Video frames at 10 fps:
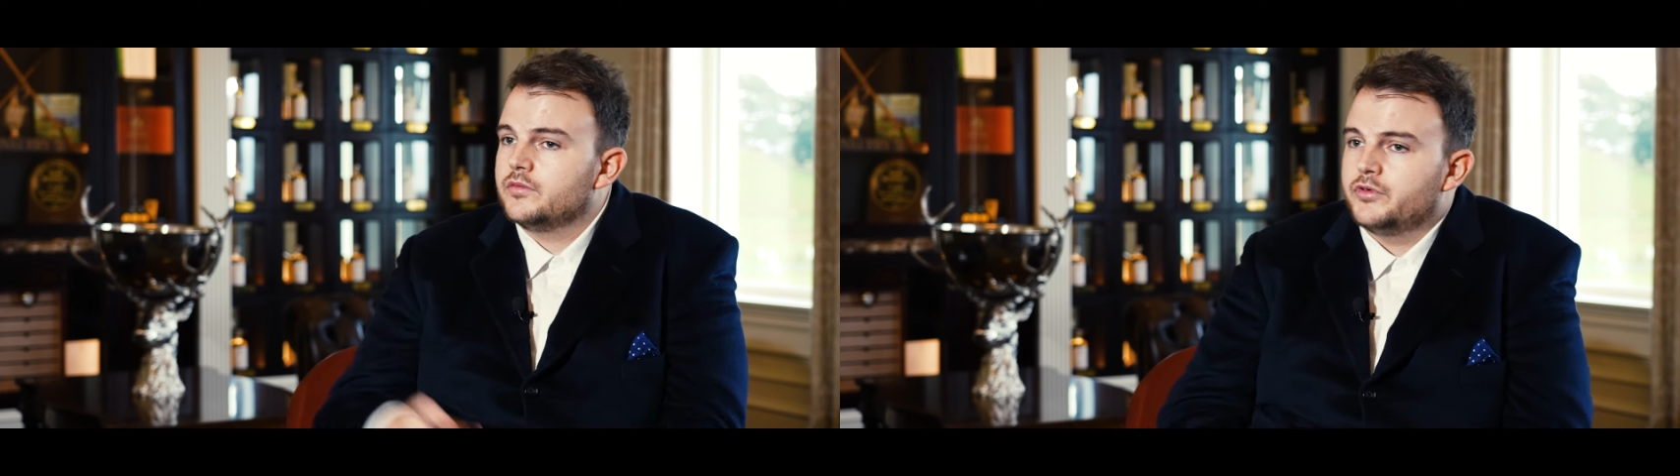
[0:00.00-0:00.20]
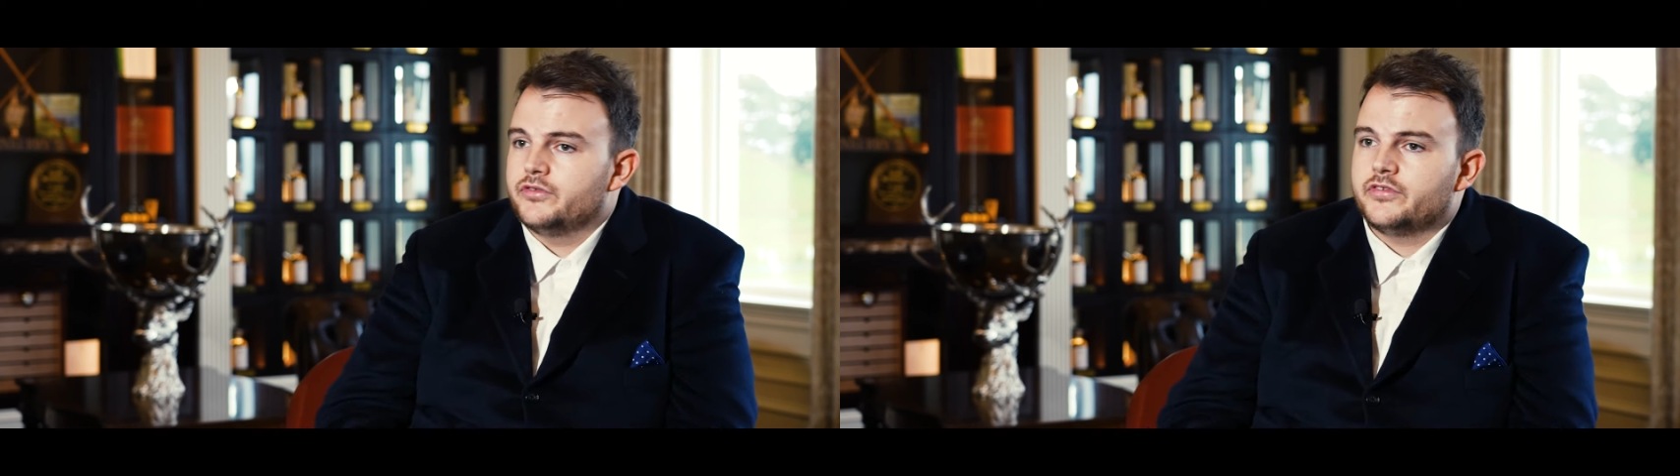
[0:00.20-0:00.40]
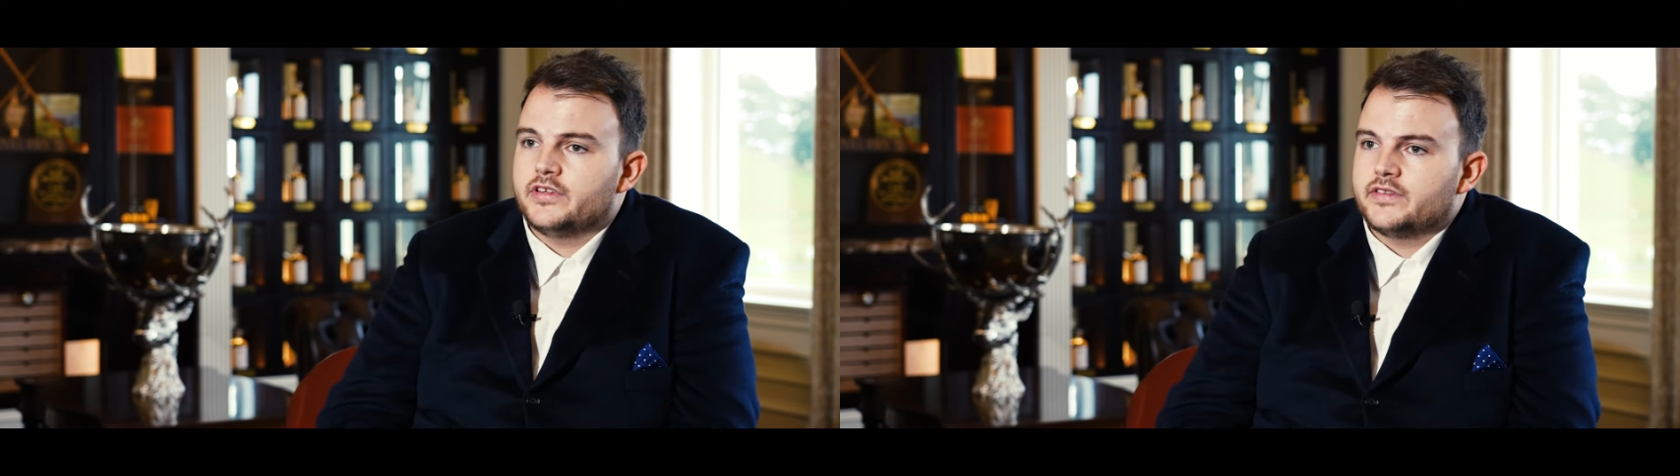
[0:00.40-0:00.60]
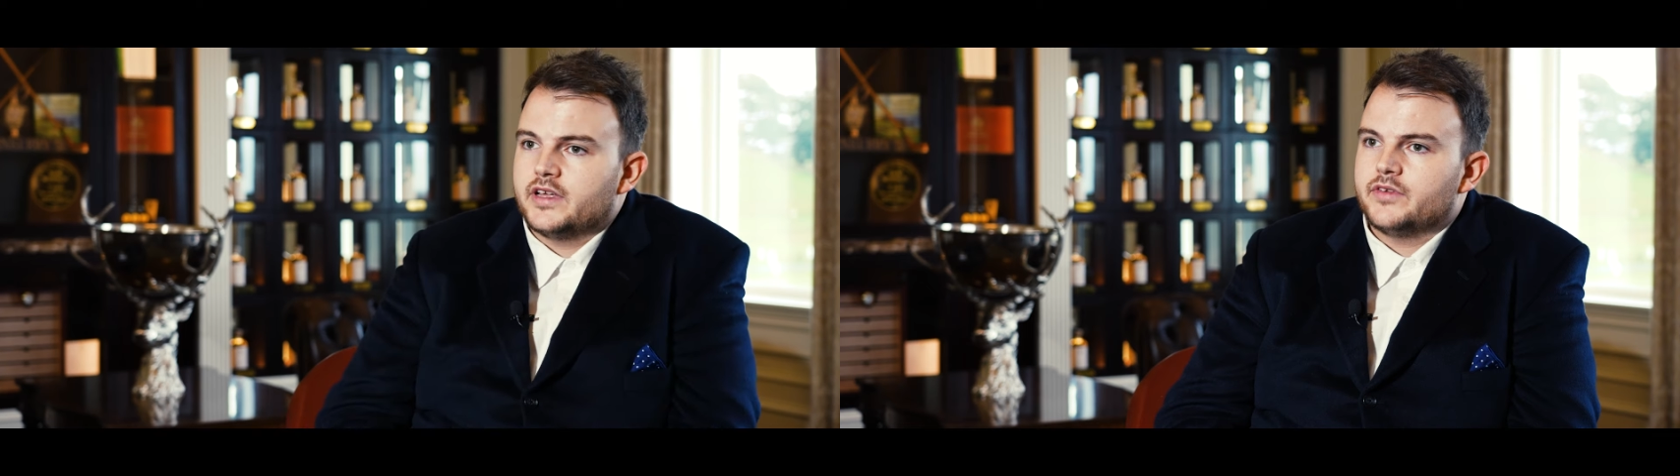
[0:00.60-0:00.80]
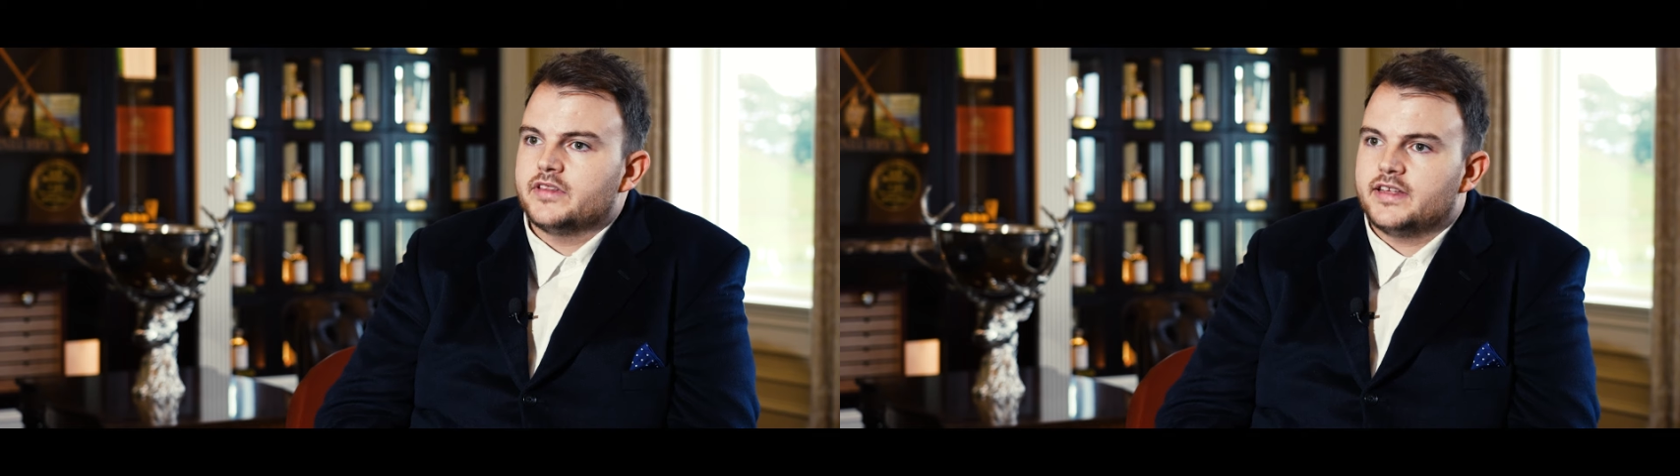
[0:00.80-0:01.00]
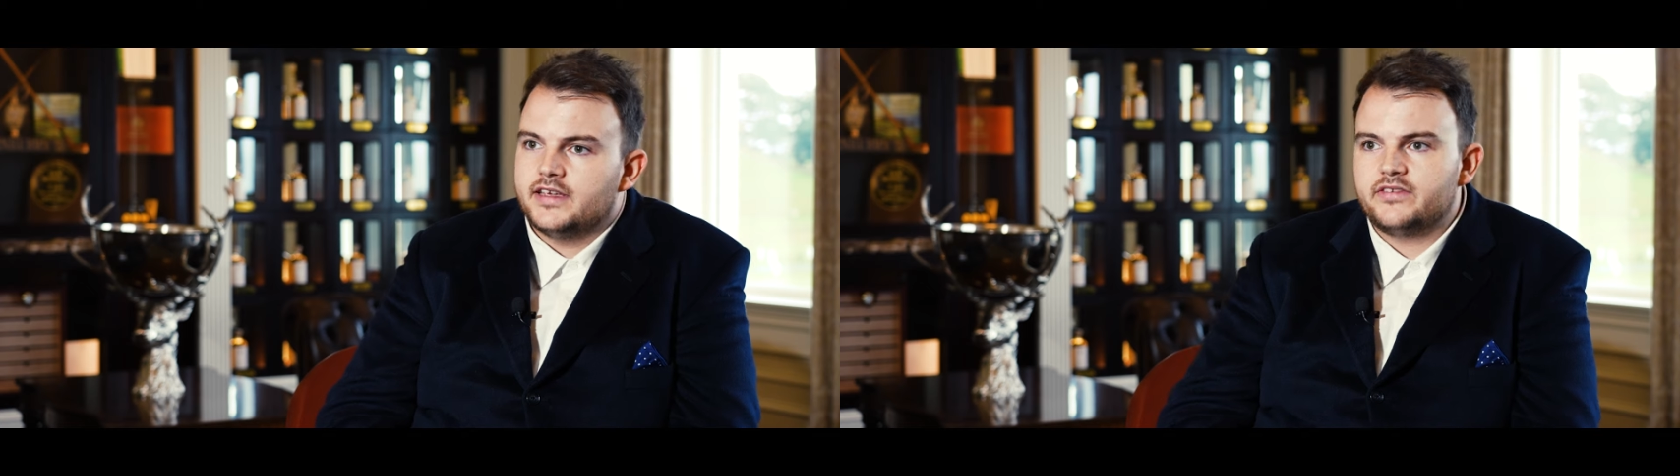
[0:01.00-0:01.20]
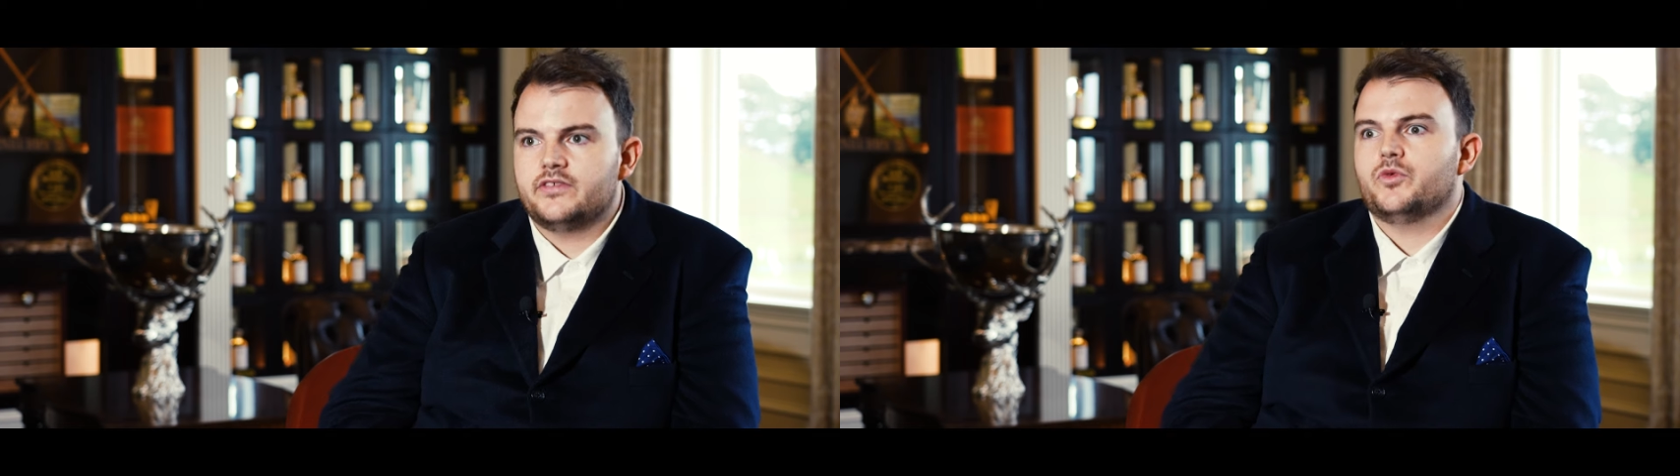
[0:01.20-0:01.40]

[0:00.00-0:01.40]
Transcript: produces different tastes and